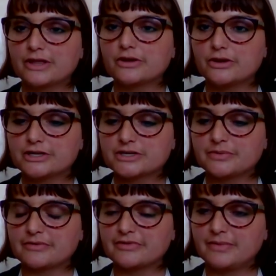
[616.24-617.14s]
where the
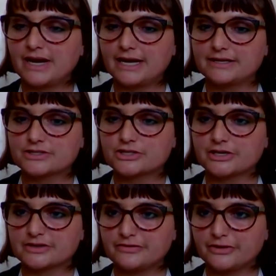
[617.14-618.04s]
ownership of the mine is
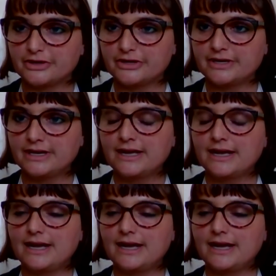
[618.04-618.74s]
transferred.